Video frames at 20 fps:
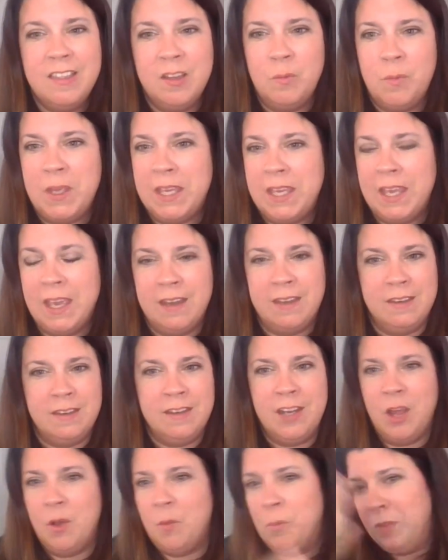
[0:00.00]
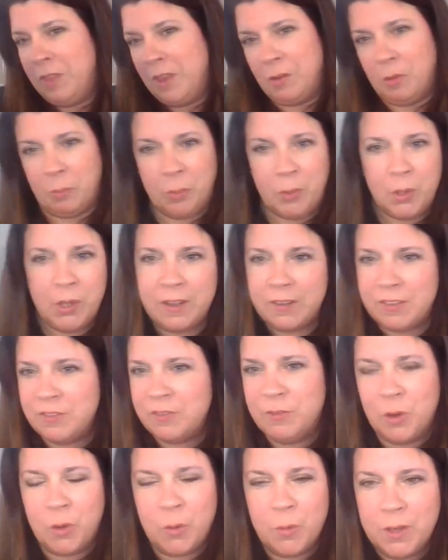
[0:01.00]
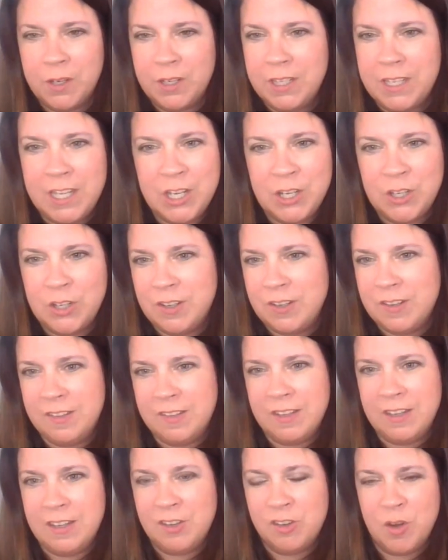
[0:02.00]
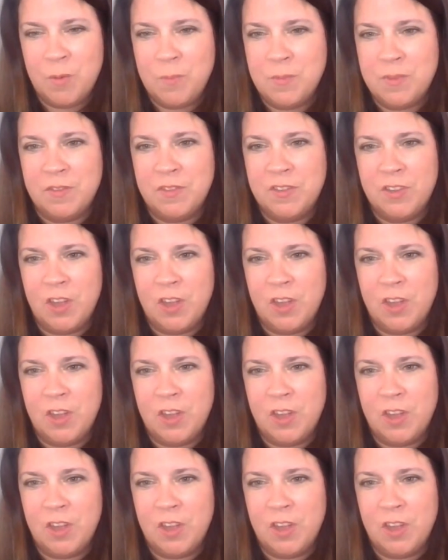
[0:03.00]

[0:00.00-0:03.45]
that we can, that'll put us forward years in terms of